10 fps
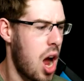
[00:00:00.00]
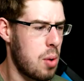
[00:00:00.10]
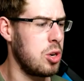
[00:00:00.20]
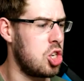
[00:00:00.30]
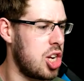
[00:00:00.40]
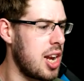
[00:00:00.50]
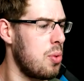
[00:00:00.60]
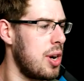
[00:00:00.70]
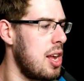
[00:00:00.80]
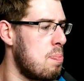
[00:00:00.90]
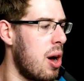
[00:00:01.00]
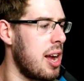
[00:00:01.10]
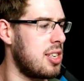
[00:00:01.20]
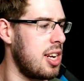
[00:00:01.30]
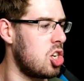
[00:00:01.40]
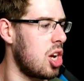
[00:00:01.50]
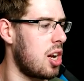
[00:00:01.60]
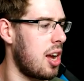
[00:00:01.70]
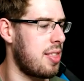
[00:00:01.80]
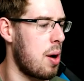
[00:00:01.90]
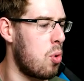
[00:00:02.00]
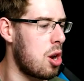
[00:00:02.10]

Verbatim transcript: I would genuinely buy a t-shirt like that.